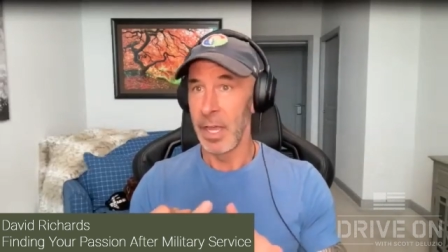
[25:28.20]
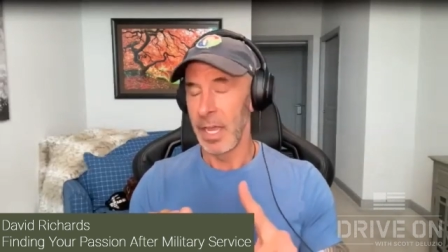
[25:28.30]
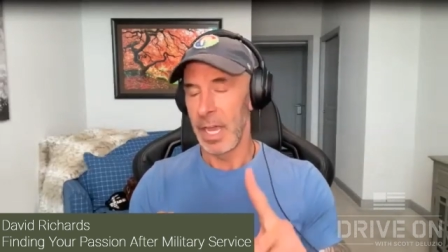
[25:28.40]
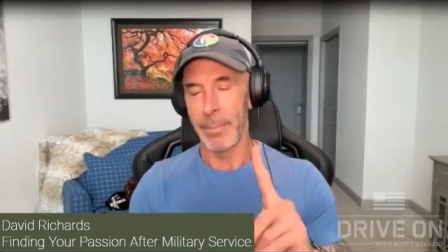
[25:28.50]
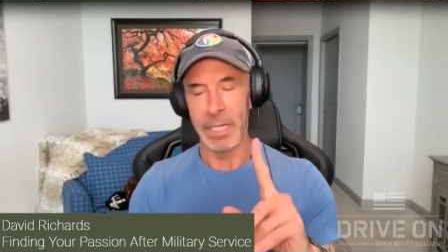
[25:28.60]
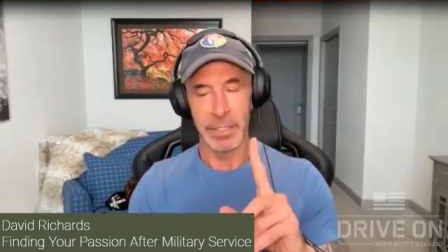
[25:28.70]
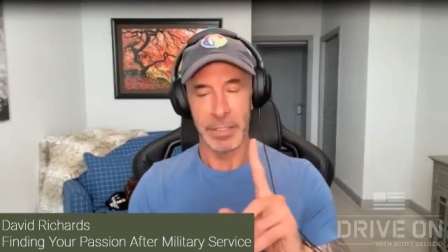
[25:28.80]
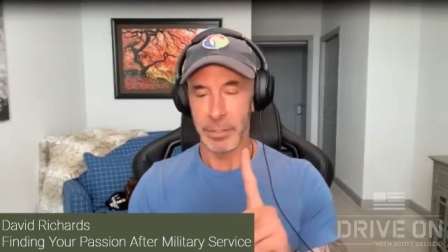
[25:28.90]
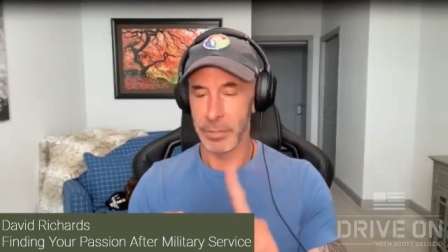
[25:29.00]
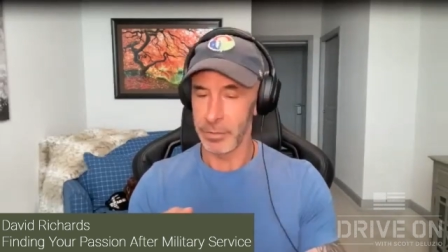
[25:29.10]
I made
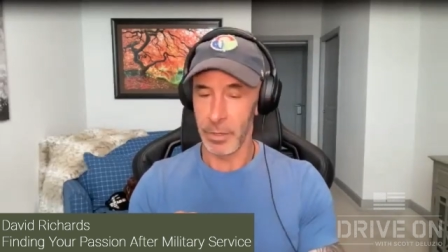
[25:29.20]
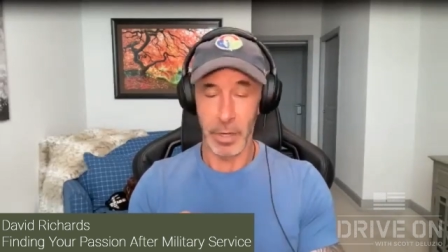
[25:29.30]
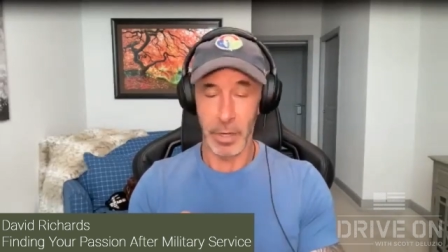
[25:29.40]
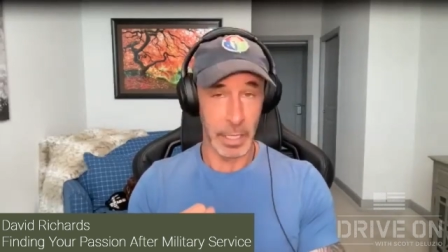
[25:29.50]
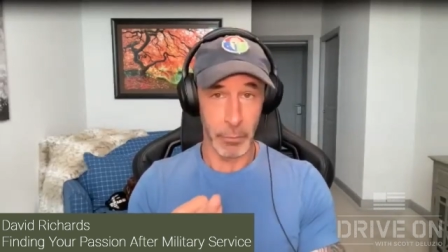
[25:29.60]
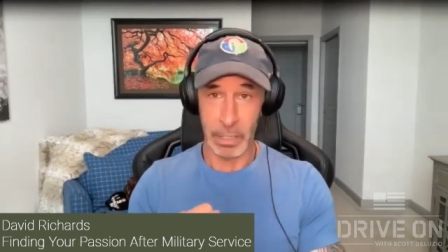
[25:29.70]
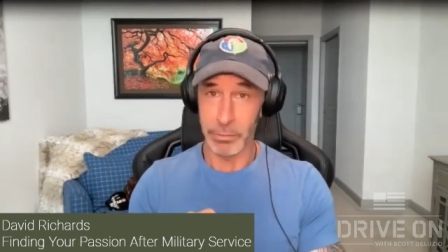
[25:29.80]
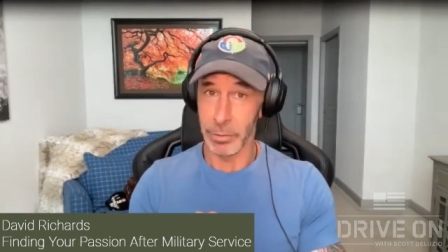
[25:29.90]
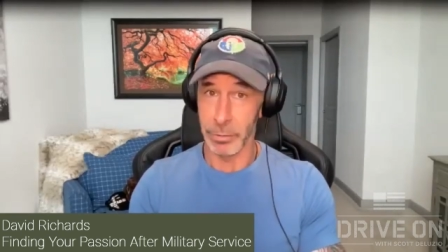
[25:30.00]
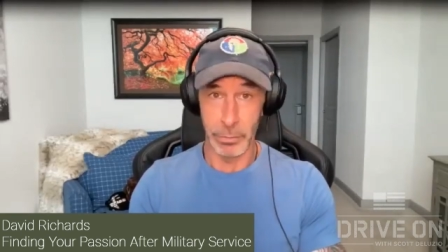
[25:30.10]
decisions on like what I was
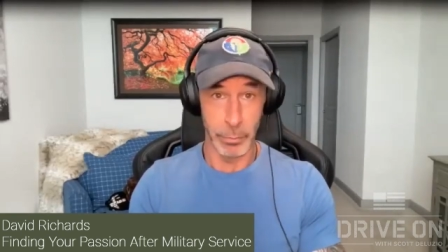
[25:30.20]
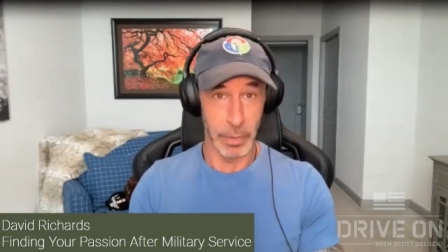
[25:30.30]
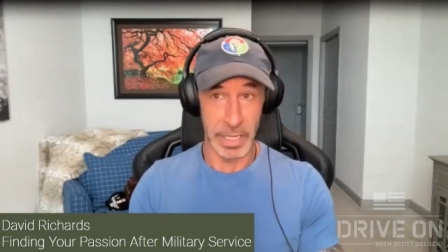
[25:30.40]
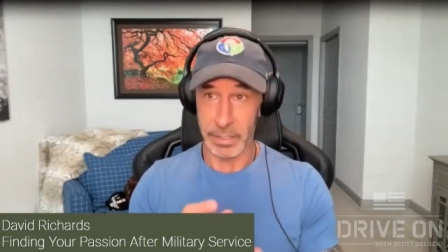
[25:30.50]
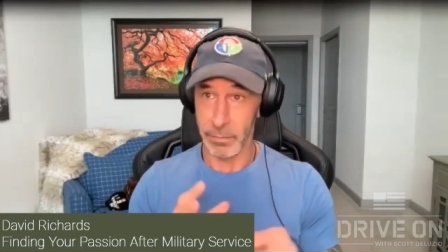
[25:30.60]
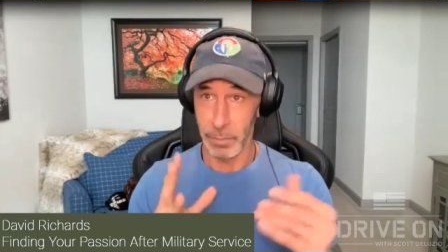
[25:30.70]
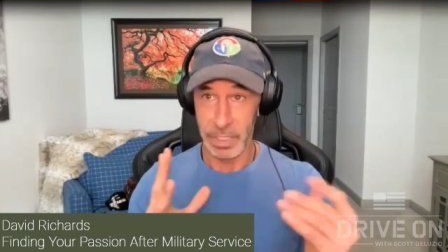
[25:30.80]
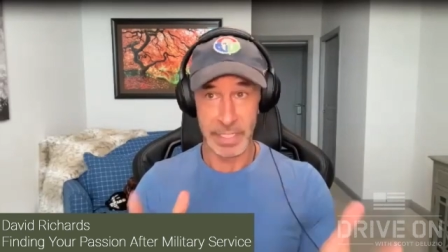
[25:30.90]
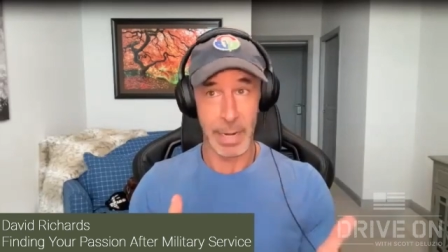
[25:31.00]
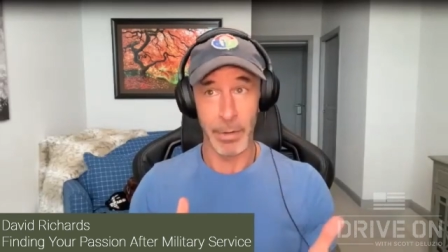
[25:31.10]
going to do, like in
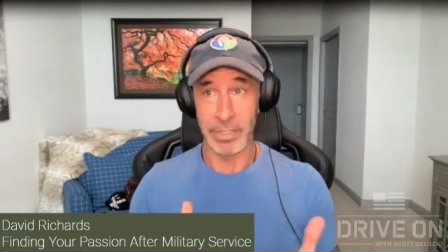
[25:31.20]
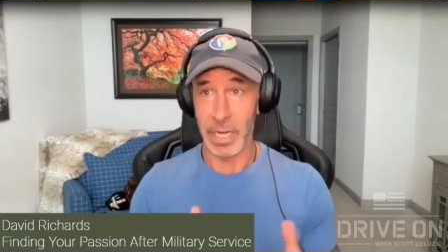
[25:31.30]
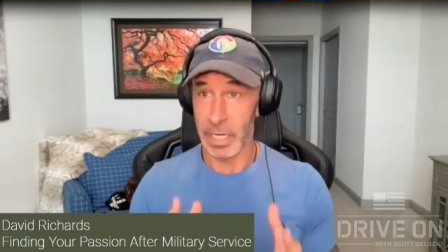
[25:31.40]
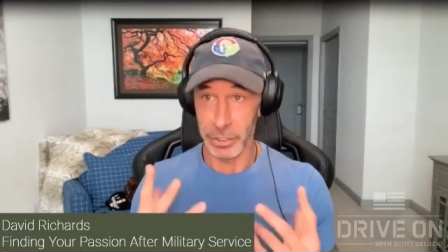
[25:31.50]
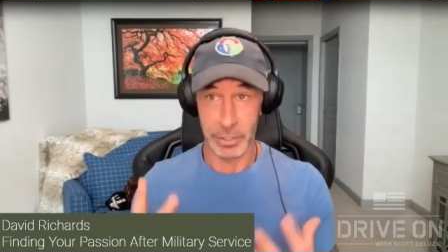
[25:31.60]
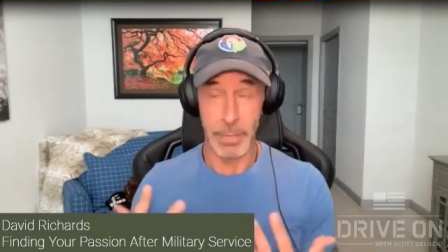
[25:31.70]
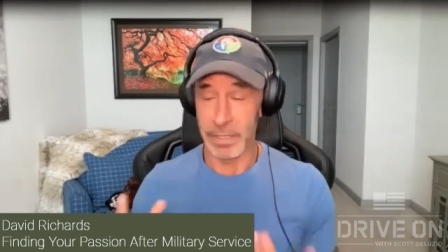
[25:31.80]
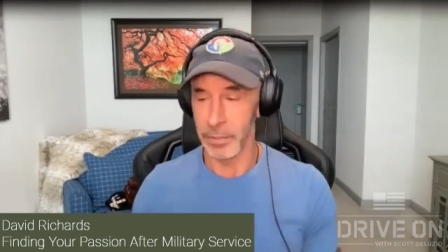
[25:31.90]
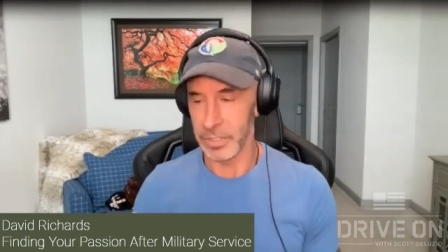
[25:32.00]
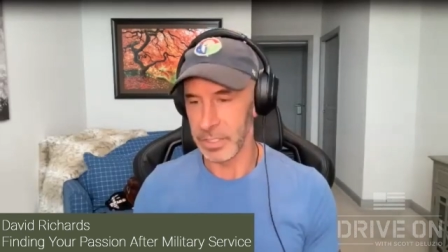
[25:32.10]
the time I was there, I just made
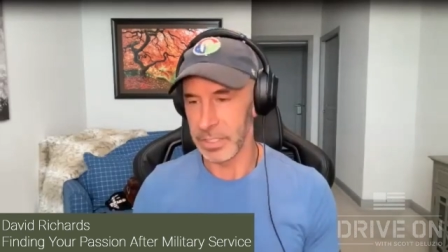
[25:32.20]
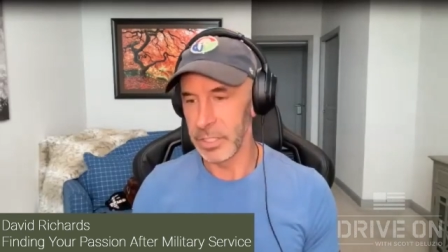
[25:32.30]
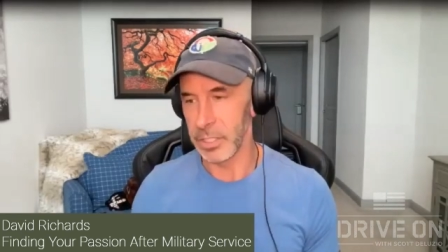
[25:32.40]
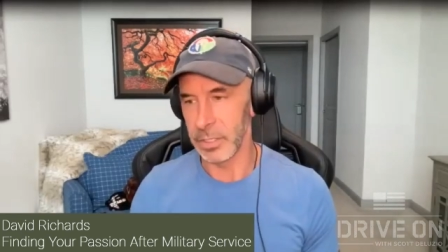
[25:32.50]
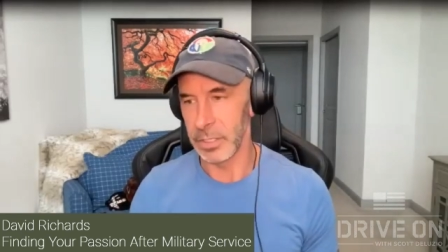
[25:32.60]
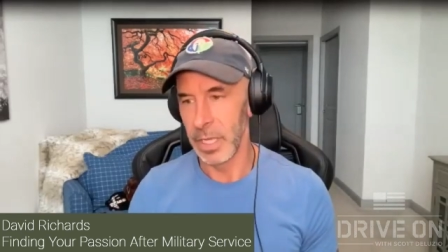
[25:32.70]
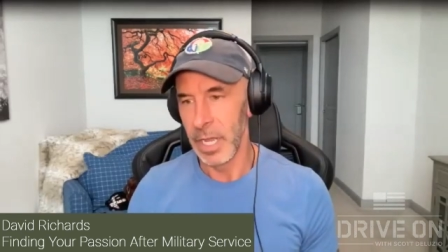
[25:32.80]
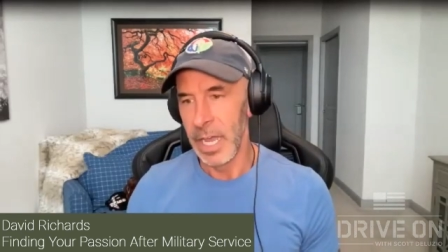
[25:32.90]
those decisions.